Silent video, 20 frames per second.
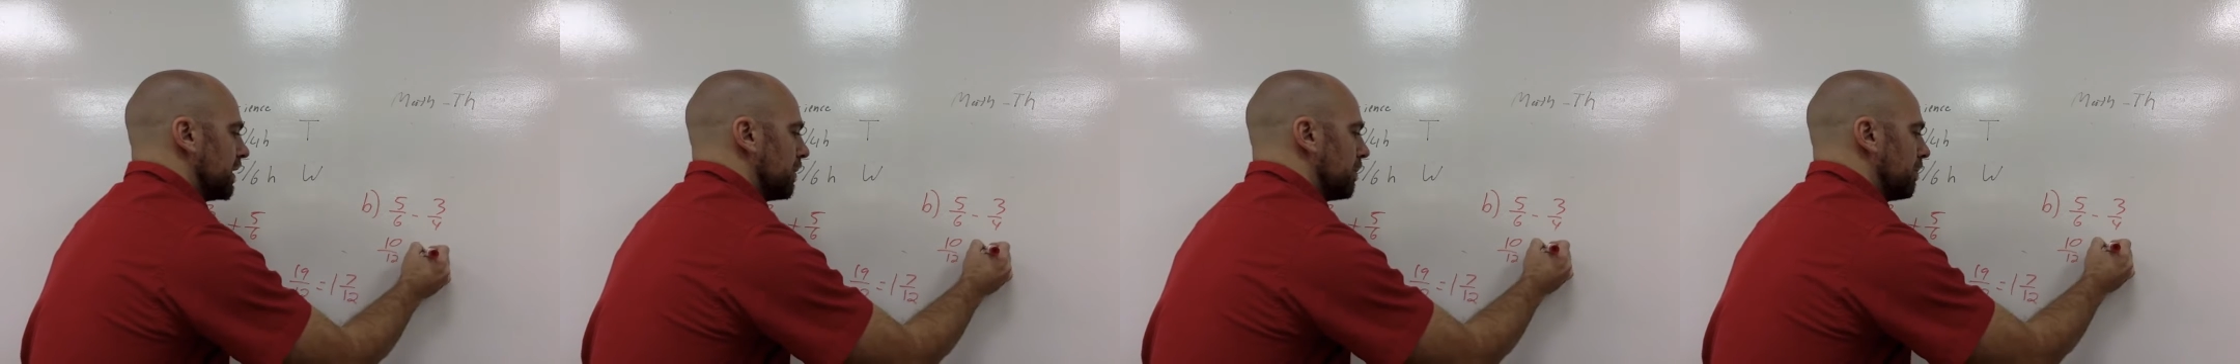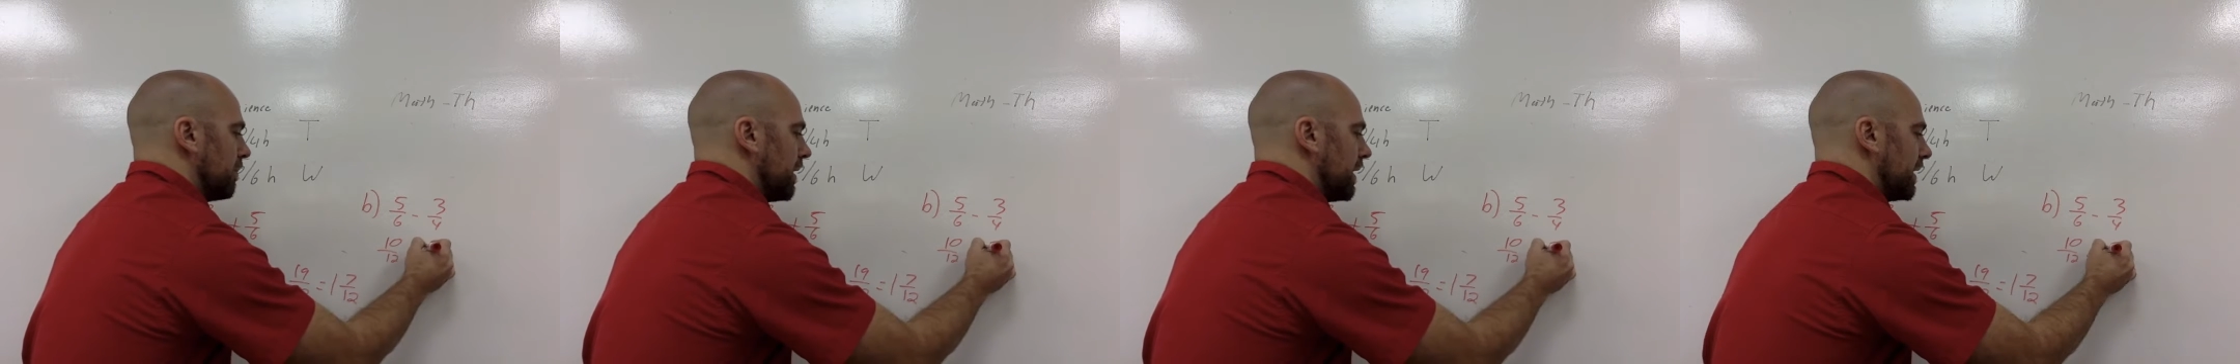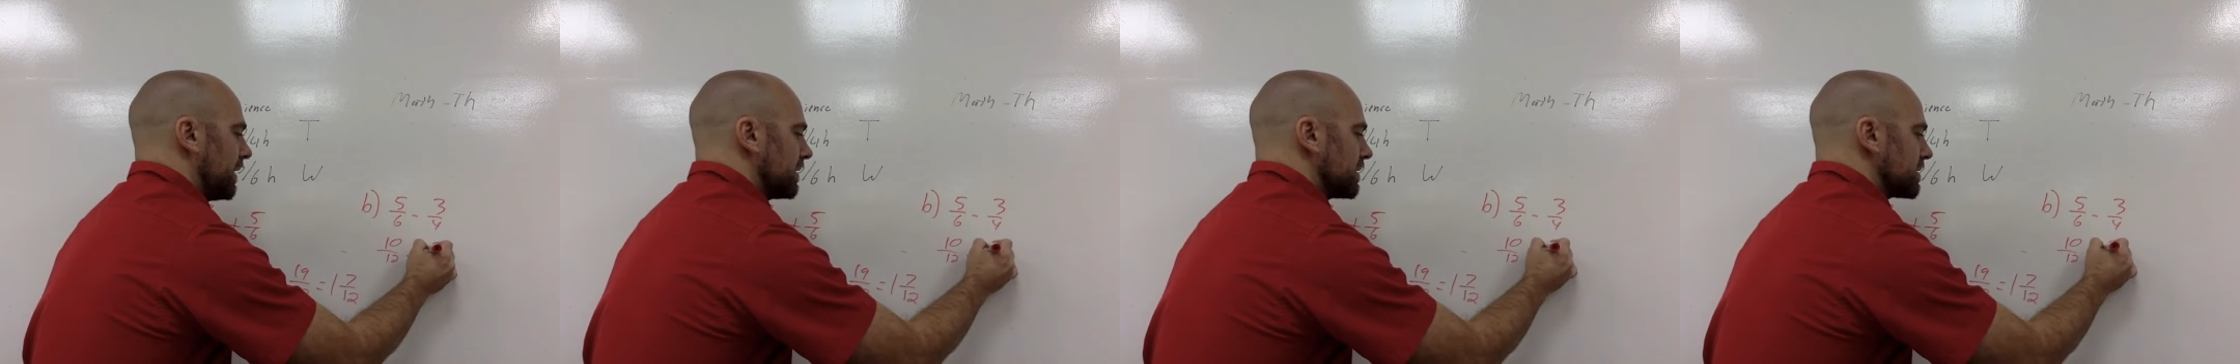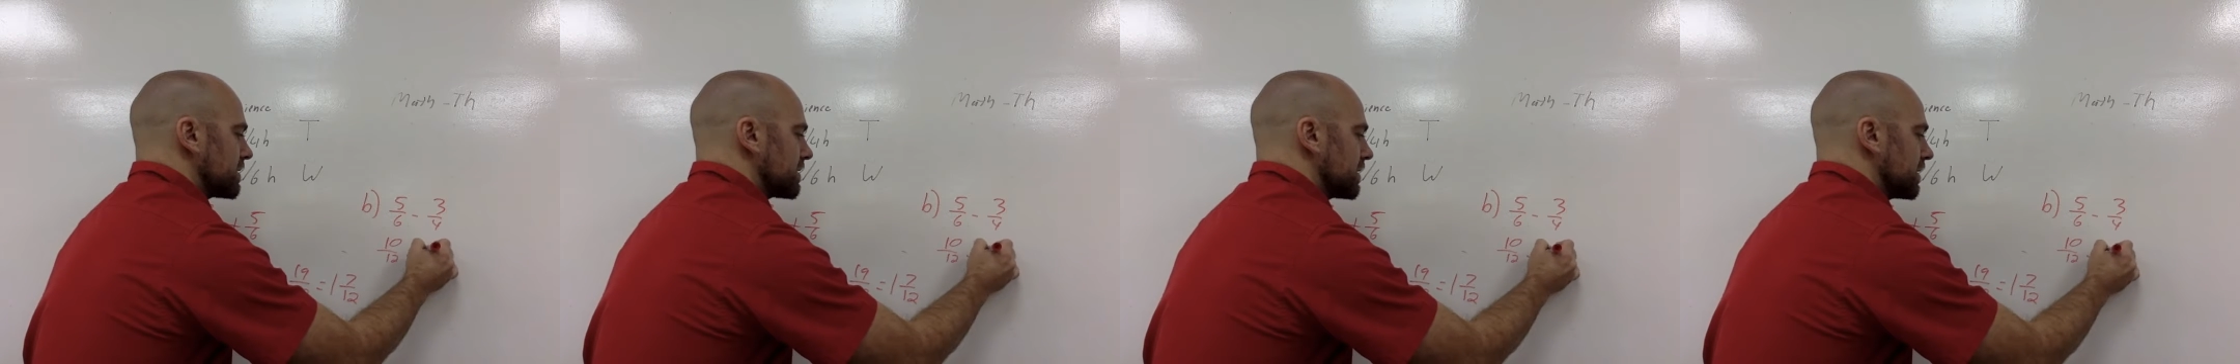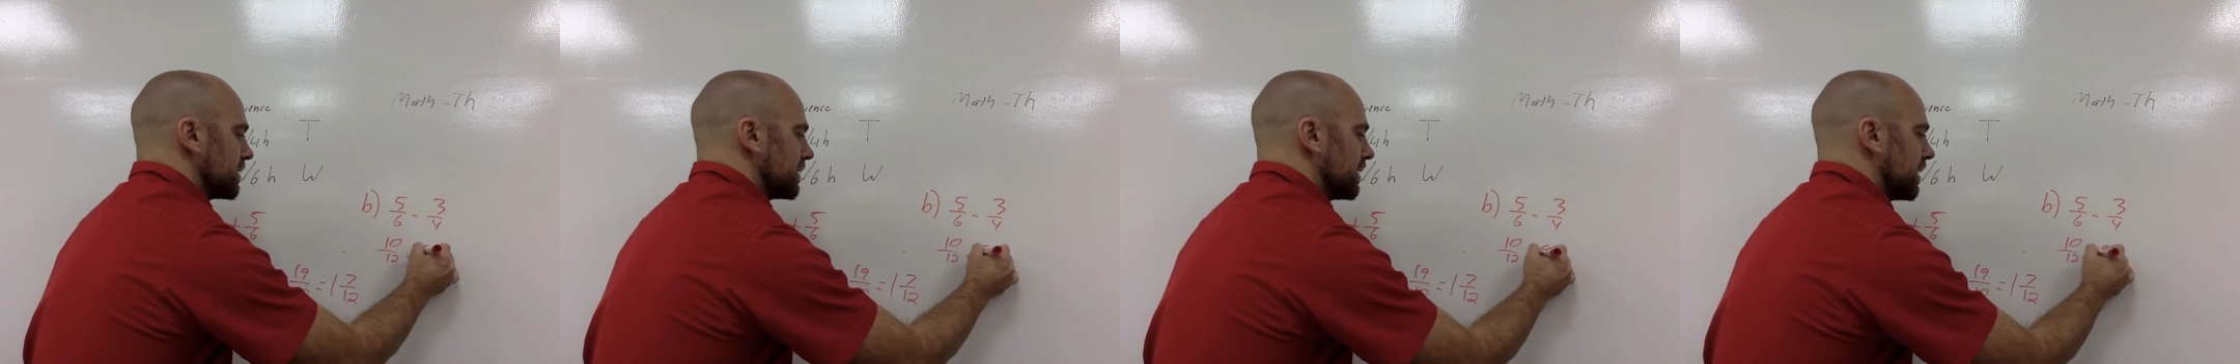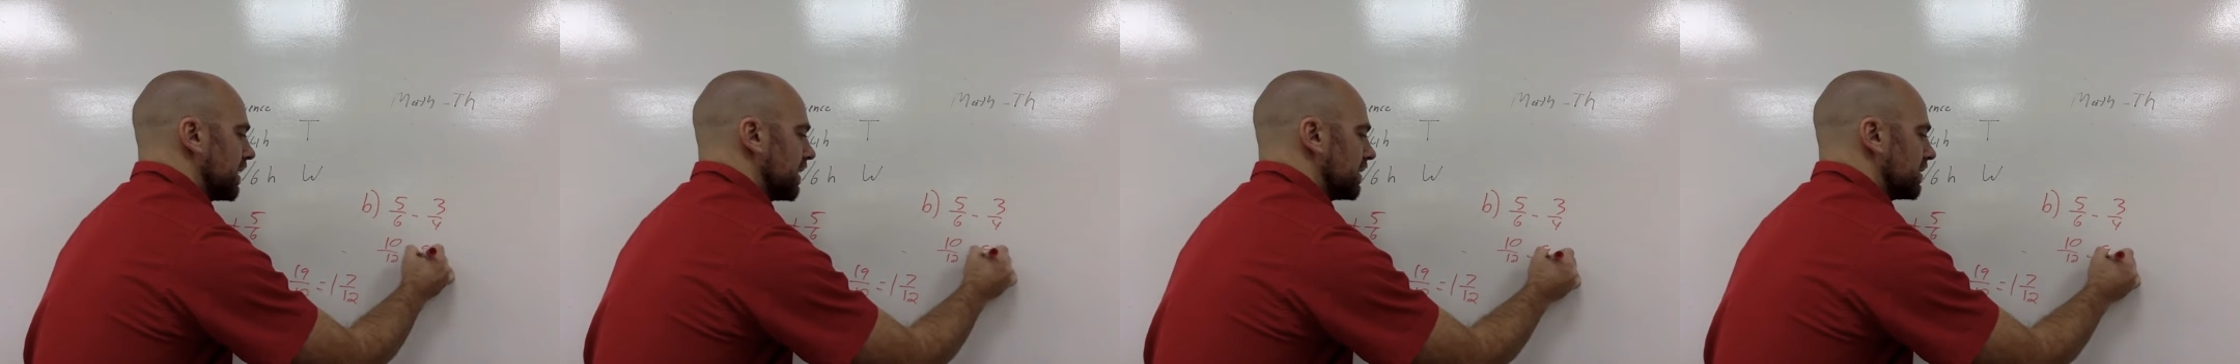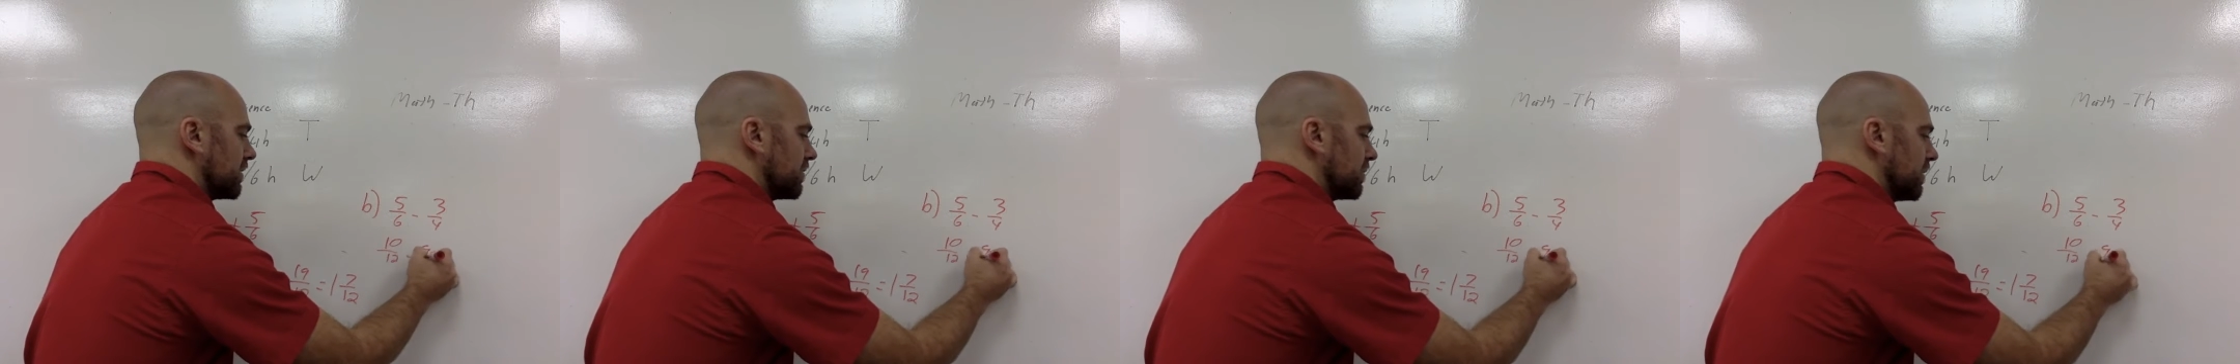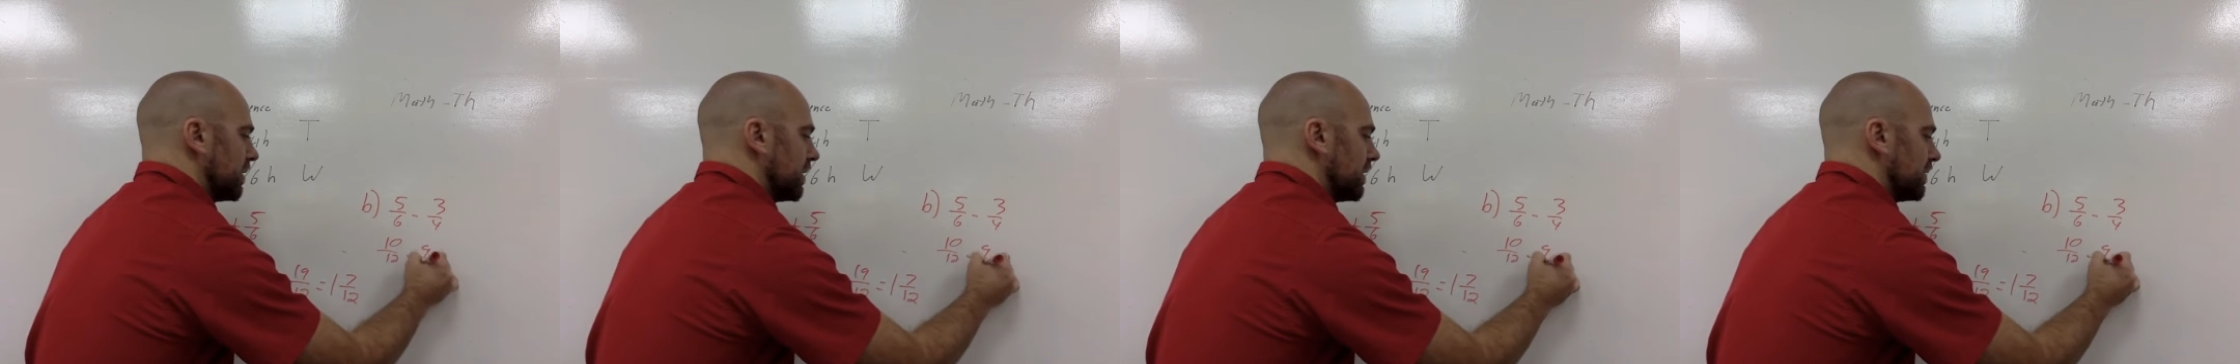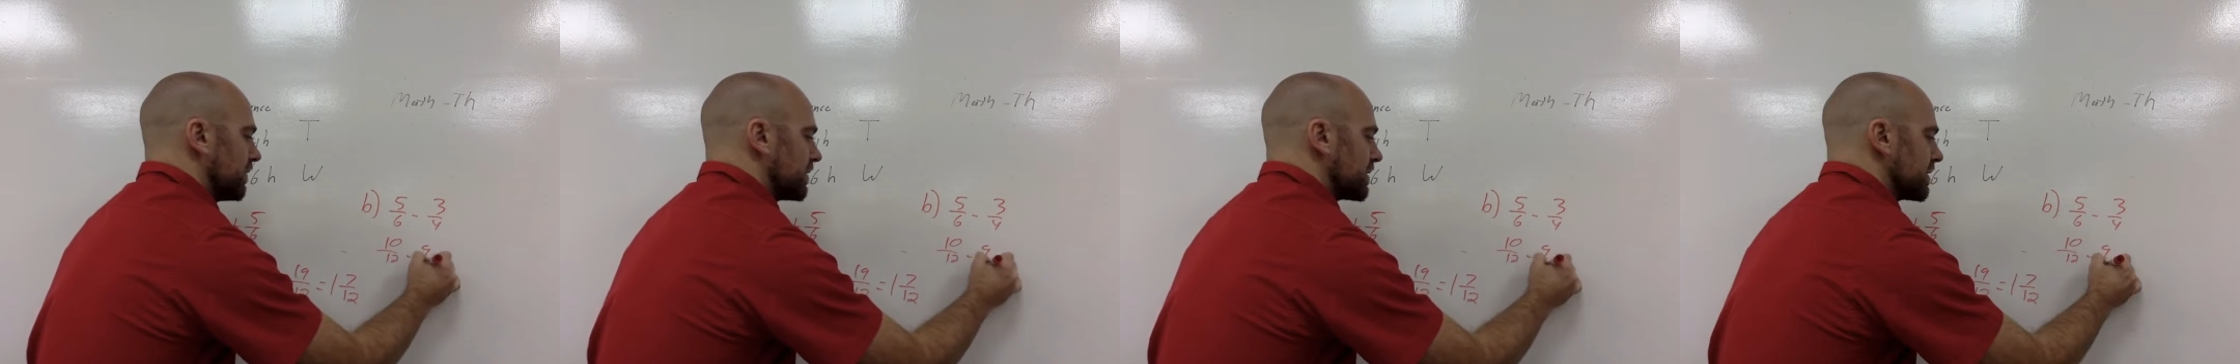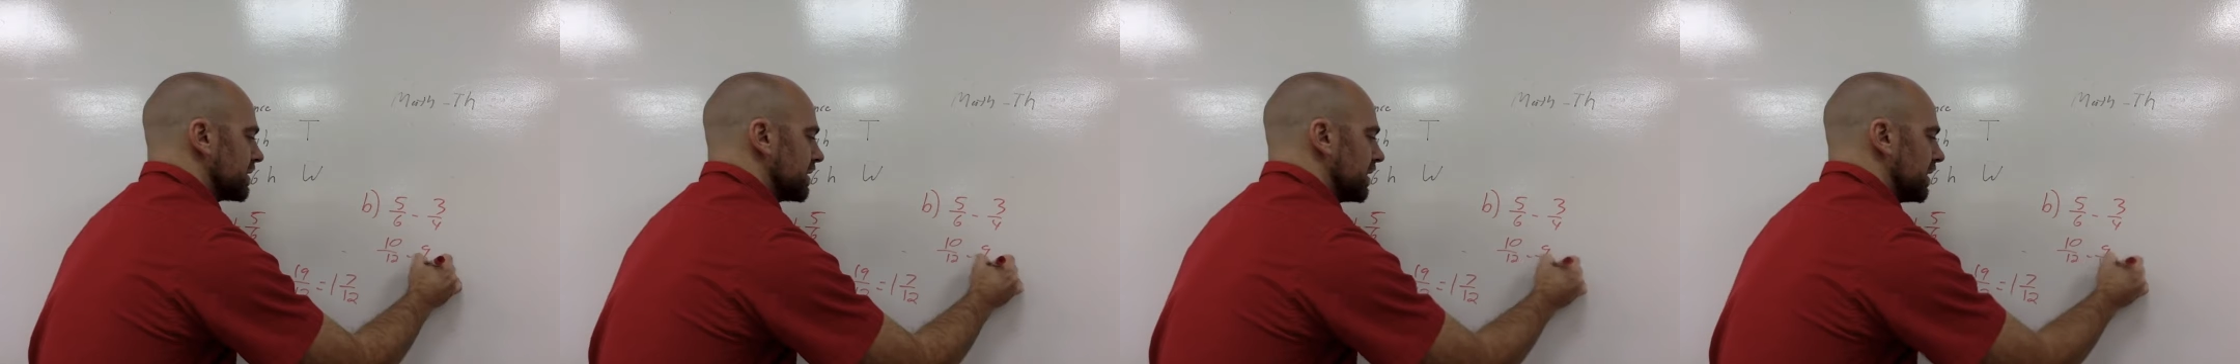minus
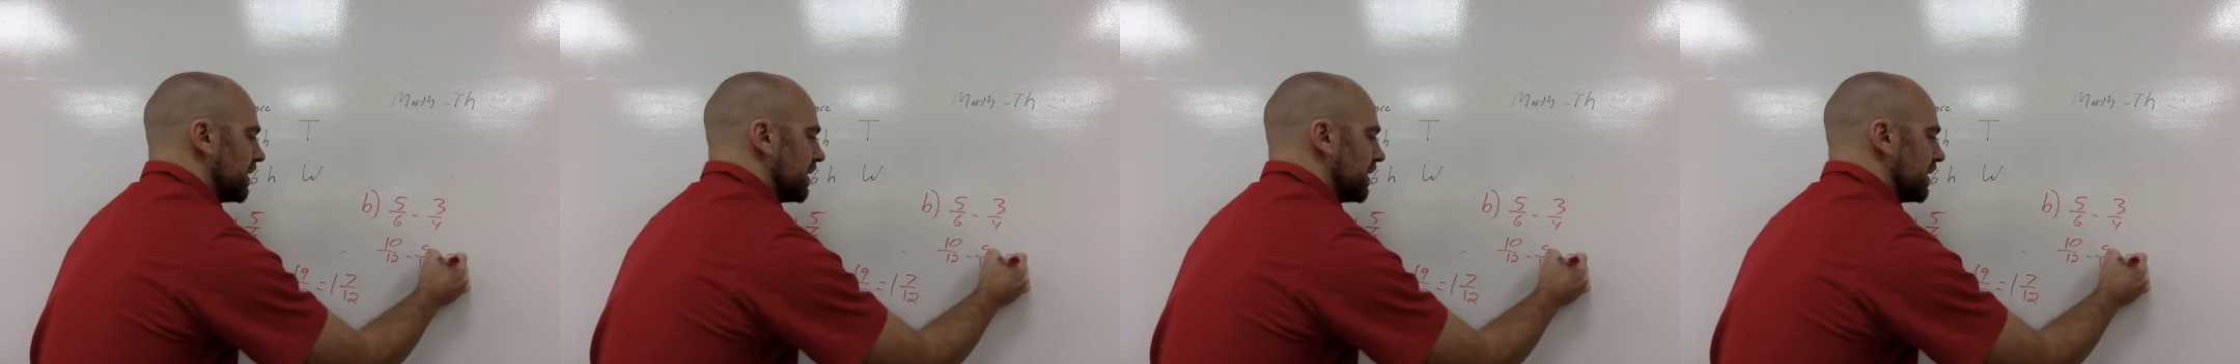9/12,